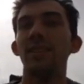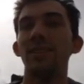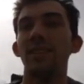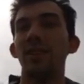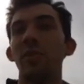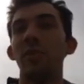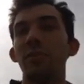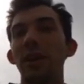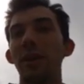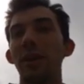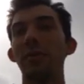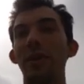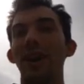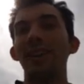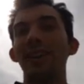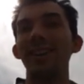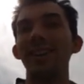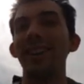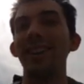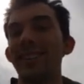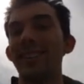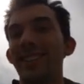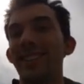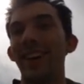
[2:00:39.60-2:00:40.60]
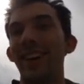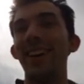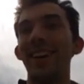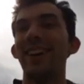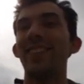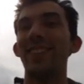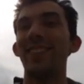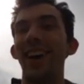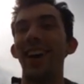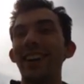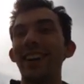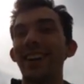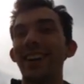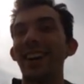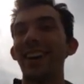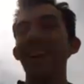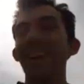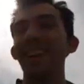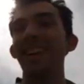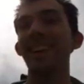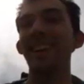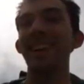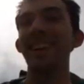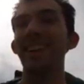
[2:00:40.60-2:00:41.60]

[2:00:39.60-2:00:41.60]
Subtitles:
Don't blame Audi, it's a fine car.